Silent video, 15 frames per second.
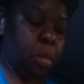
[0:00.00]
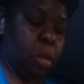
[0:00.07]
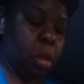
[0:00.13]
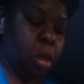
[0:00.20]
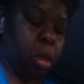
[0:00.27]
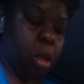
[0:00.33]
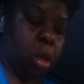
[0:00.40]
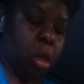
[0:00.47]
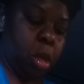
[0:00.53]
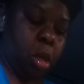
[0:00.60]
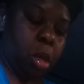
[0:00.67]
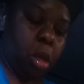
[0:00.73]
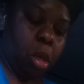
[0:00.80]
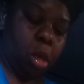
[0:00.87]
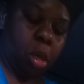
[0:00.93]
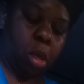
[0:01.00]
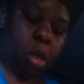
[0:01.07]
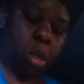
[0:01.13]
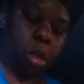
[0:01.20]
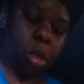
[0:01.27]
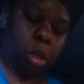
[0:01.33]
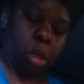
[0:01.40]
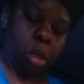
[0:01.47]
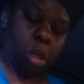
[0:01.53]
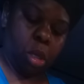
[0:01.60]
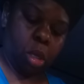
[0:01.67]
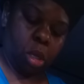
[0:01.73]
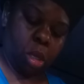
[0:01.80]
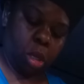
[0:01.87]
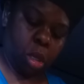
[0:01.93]

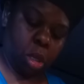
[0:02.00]
[no speech]